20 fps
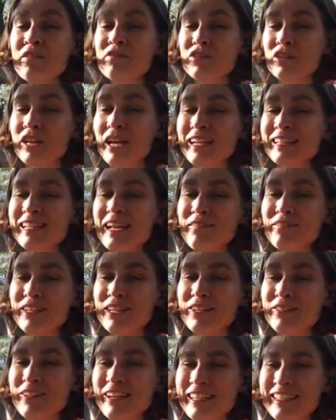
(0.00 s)
If you guys have
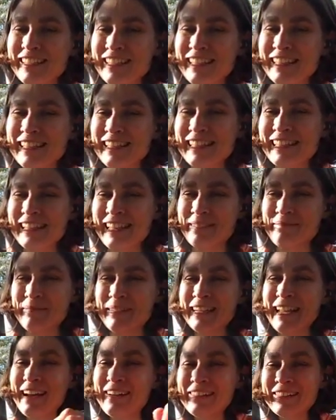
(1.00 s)
any questions, let
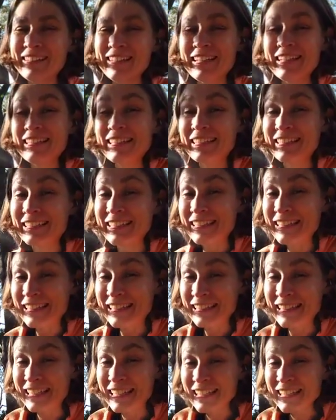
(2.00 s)
me know. It's good to
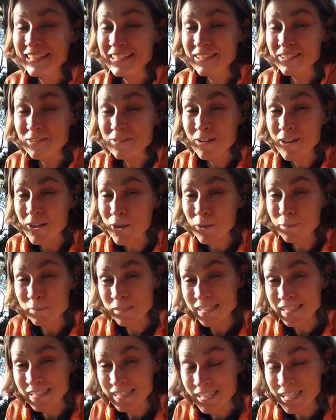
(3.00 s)
see you. I hope
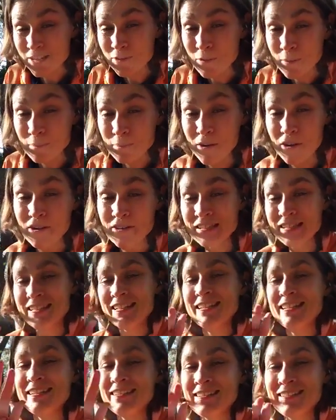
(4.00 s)
to see you in
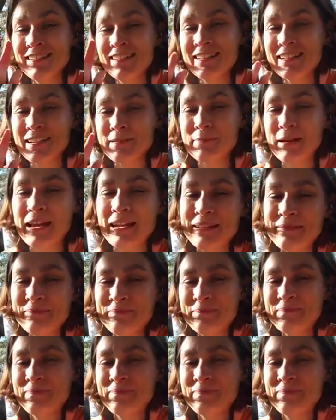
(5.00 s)
person. Goodbye.